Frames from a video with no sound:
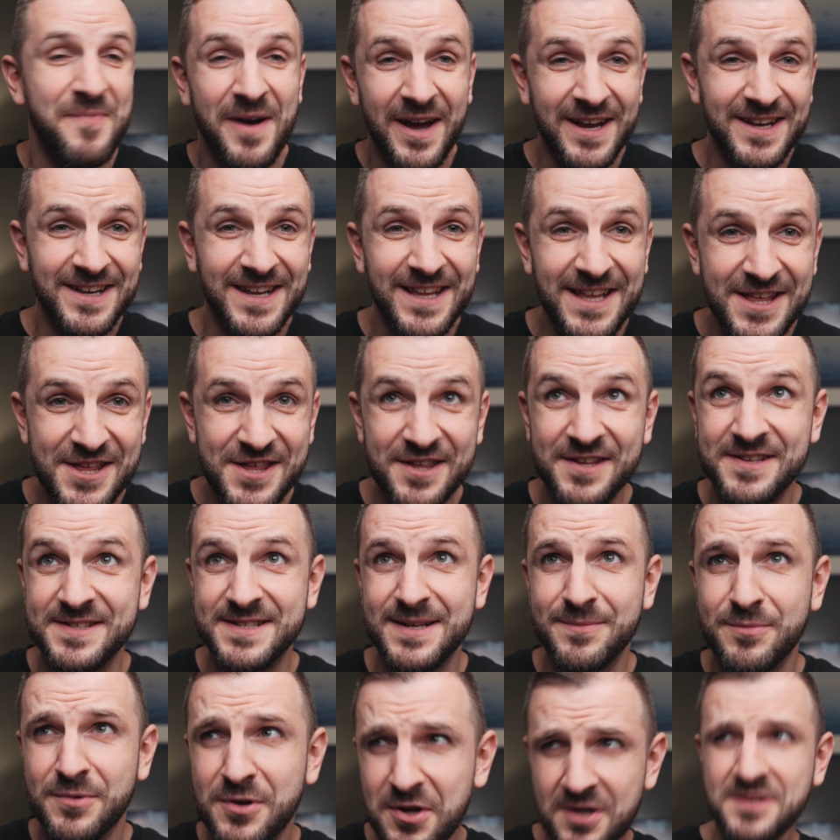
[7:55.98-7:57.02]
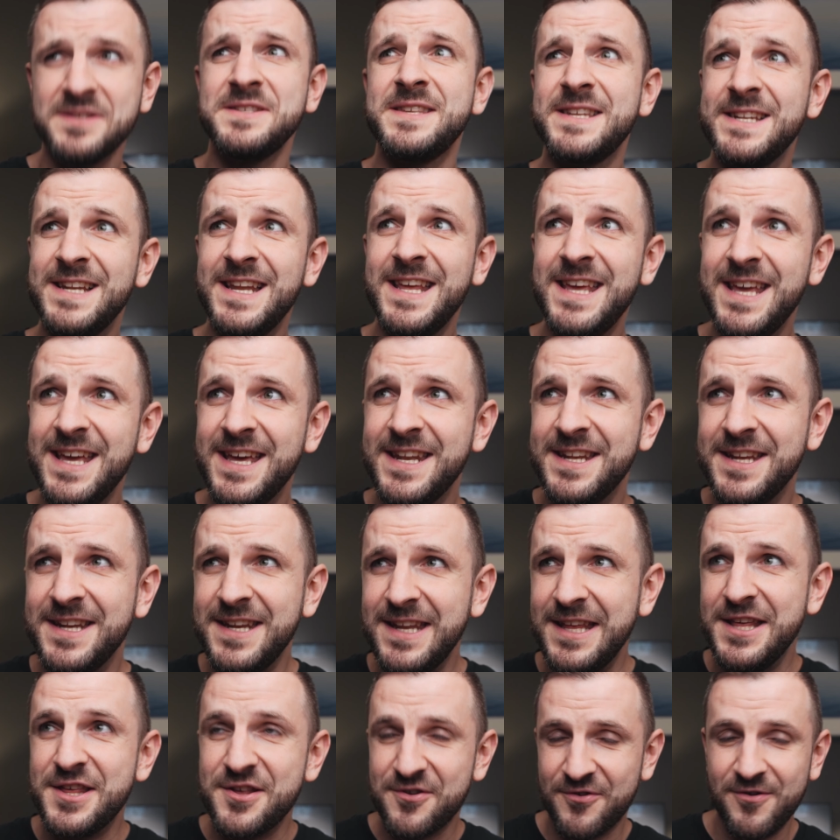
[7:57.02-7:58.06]
my niche because I'm constantly in a
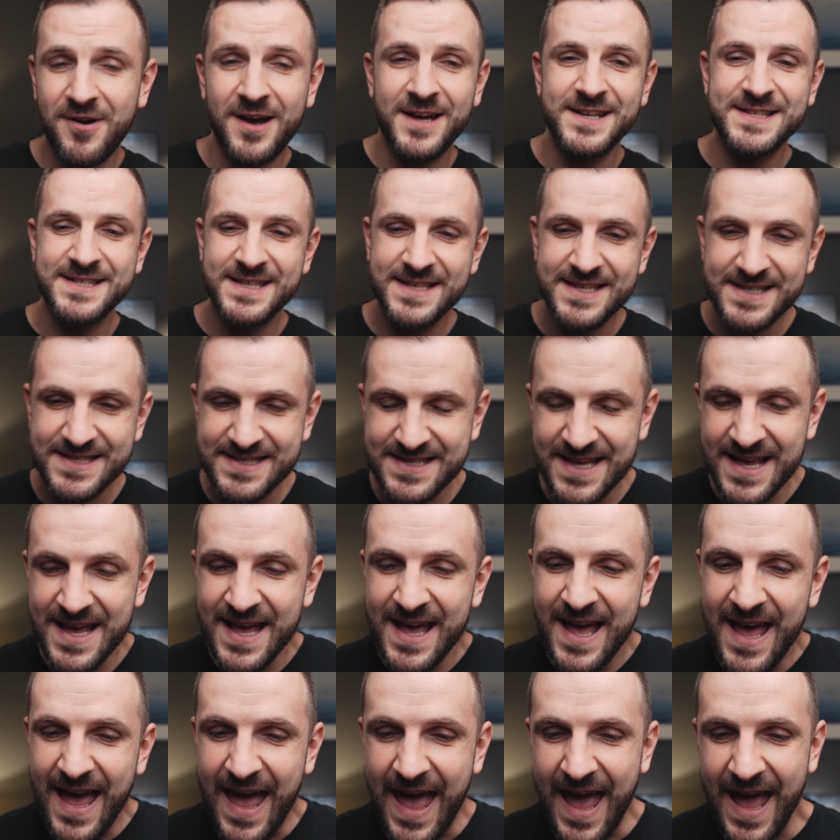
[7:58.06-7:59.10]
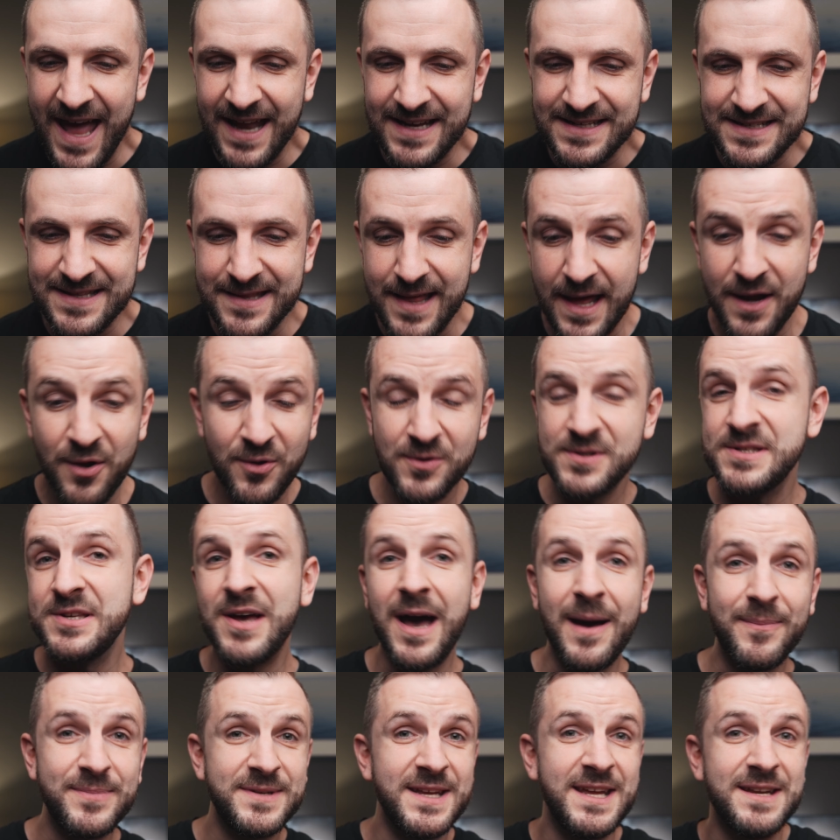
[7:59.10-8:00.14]
niche crisis and then also
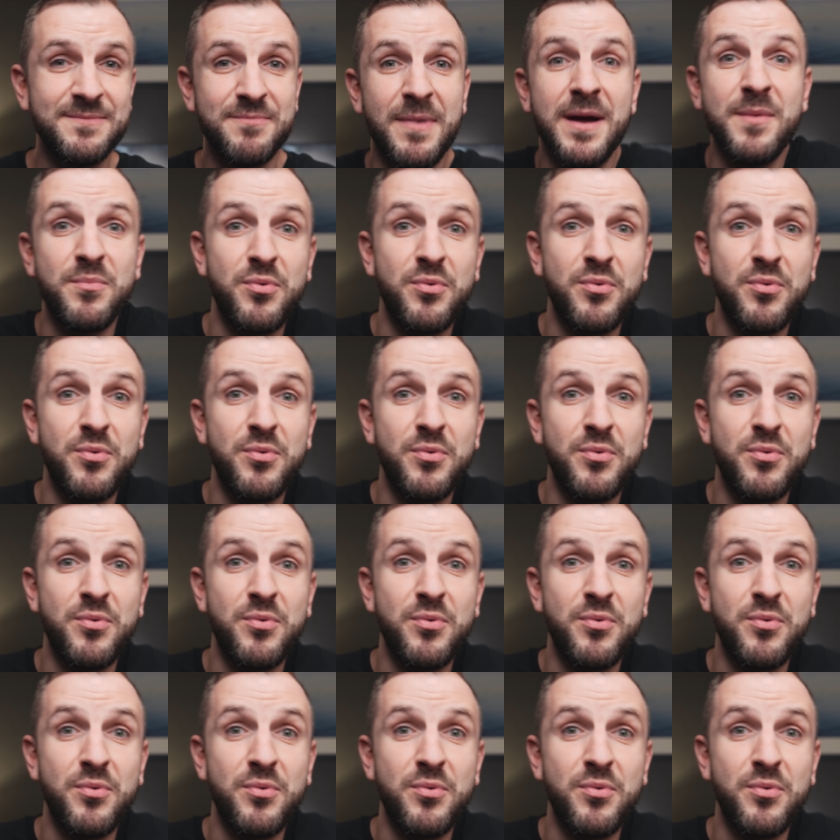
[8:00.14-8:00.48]
update my